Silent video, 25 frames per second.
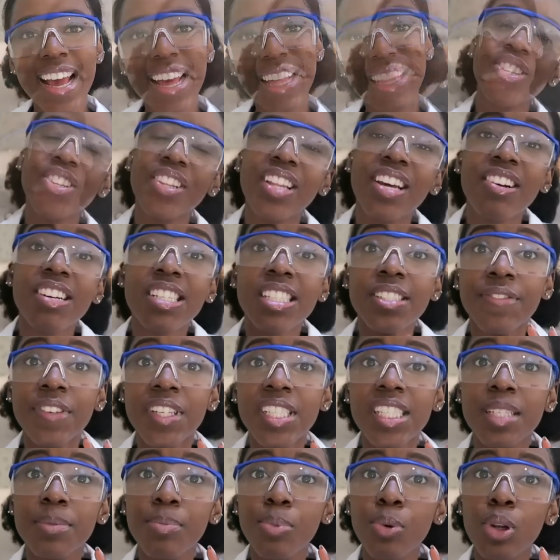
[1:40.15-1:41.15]
So there is
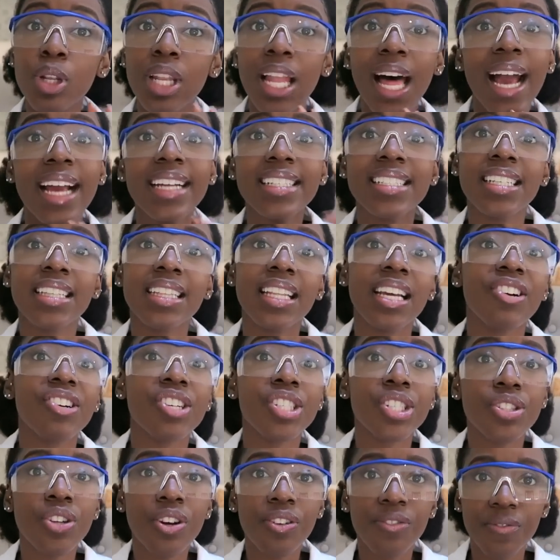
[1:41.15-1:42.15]
visible light and there
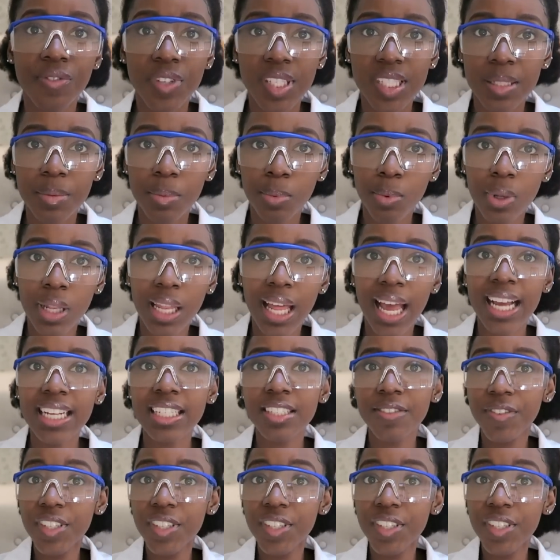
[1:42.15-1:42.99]
is non-visible light.